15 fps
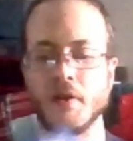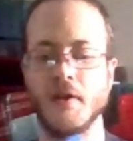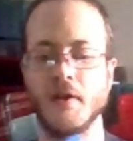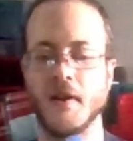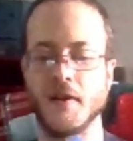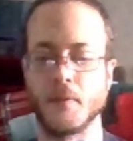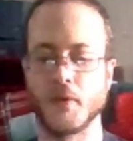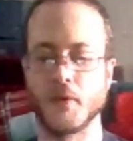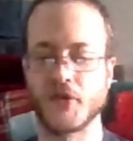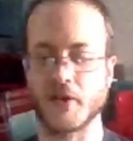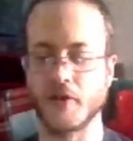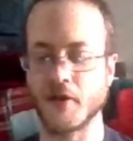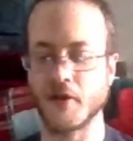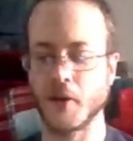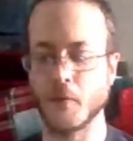and it wasn't
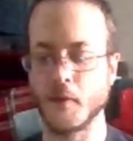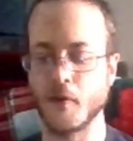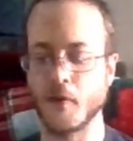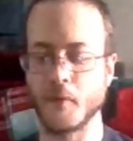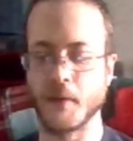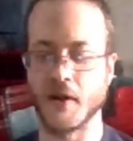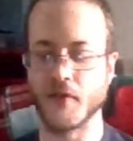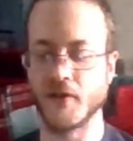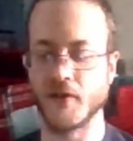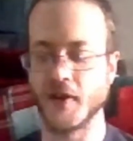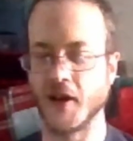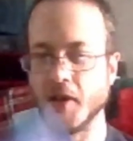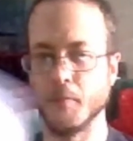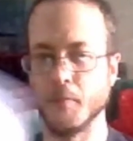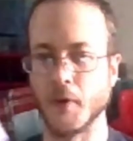clicking with me at the
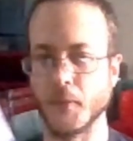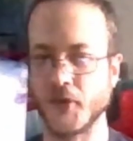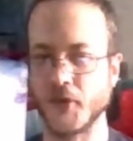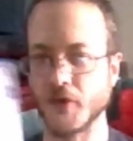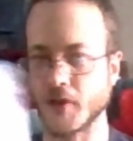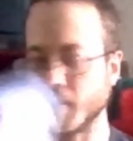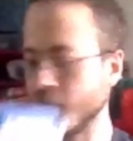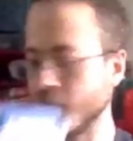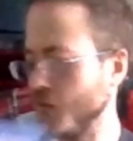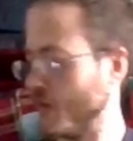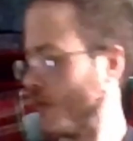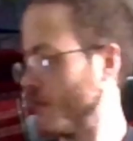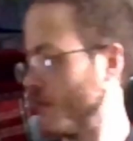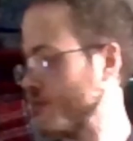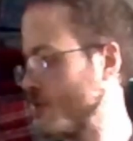time, but I'm still going to give it
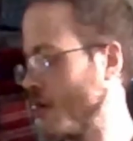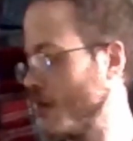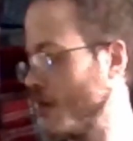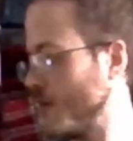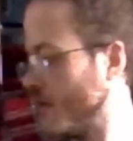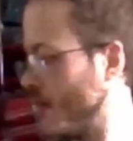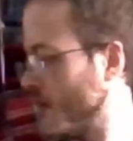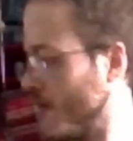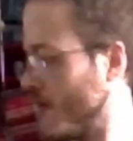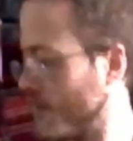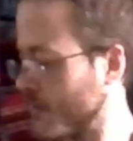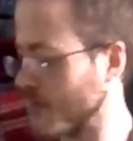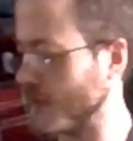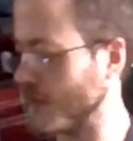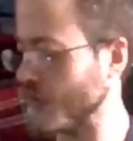another shot,
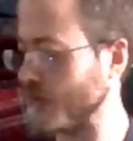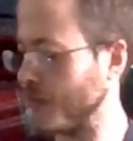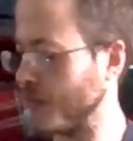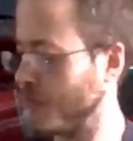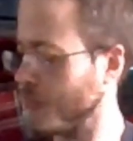because